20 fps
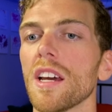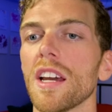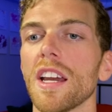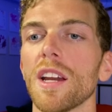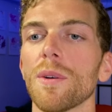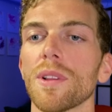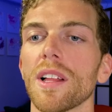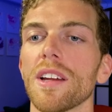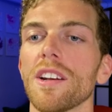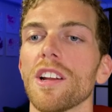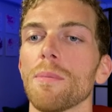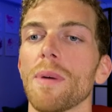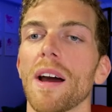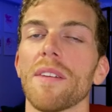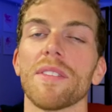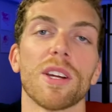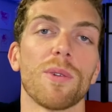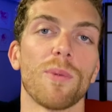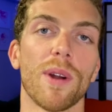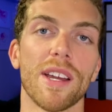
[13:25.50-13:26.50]
it will end up
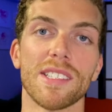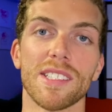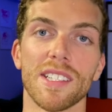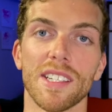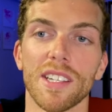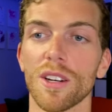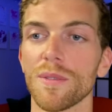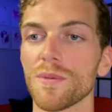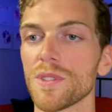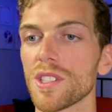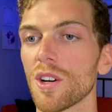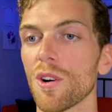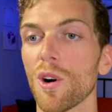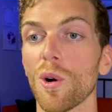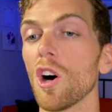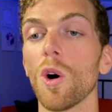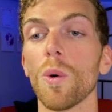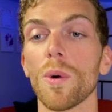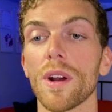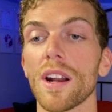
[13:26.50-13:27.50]
having a rating of
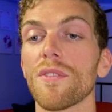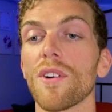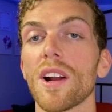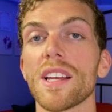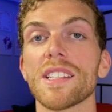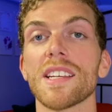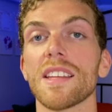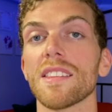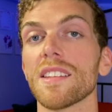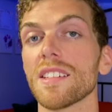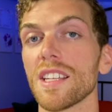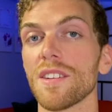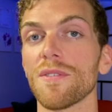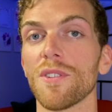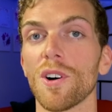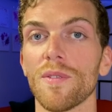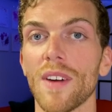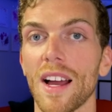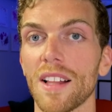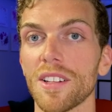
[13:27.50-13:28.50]
0 or whatever I set the
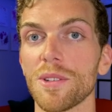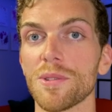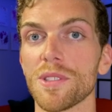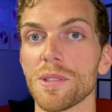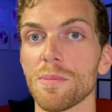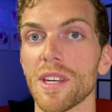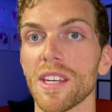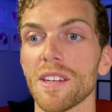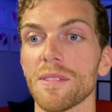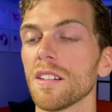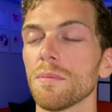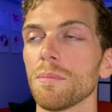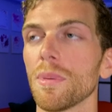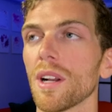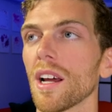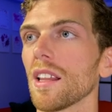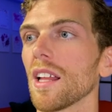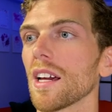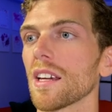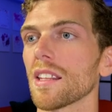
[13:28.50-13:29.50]
default value to be.
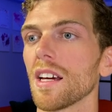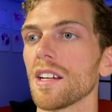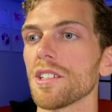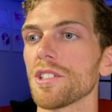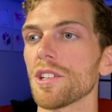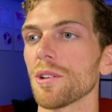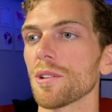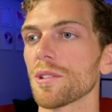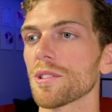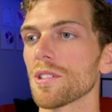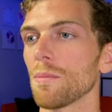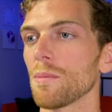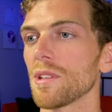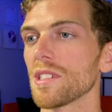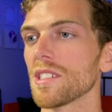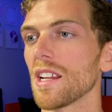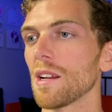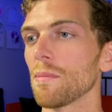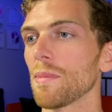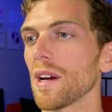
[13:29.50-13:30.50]
But I like that joke, so I'm gonna
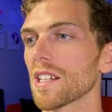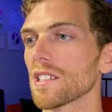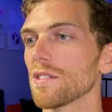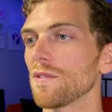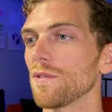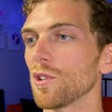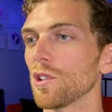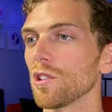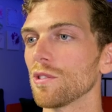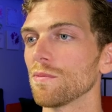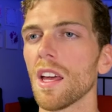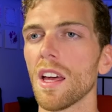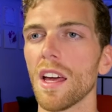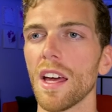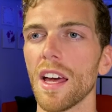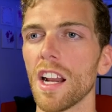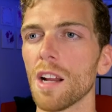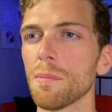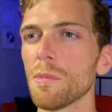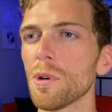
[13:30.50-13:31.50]
set it back to 4.
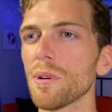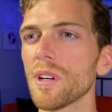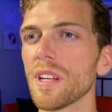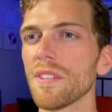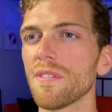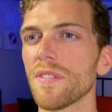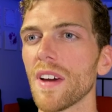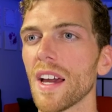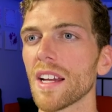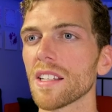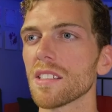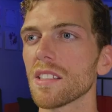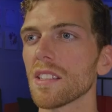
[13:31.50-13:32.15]
And I'm gonna refactor